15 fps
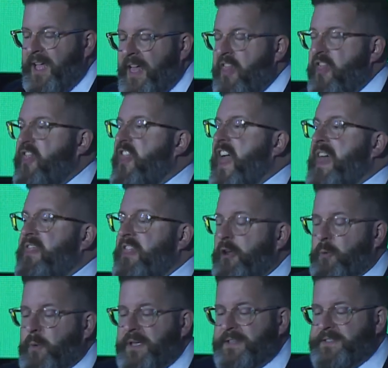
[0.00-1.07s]
Then
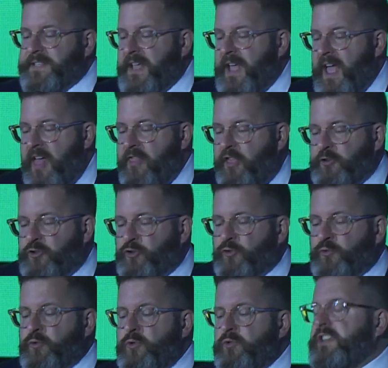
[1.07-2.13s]
there is the
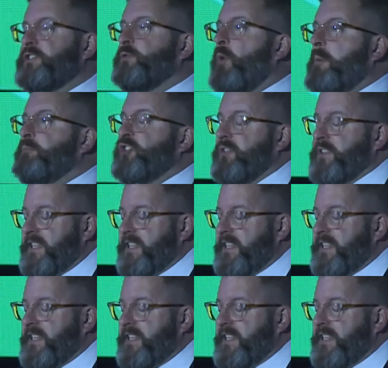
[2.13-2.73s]
true disruption